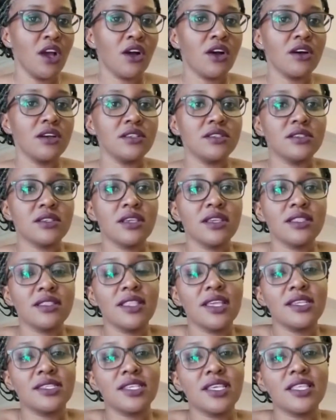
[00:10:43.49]
because
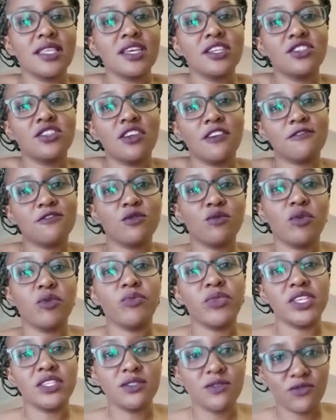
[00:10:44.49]
they say that you have to be
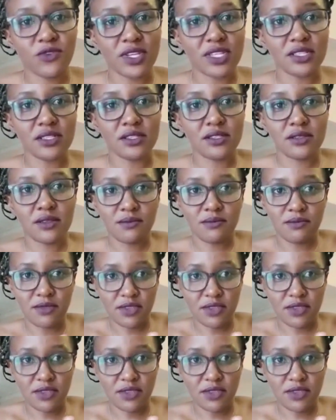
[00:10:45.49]
best friends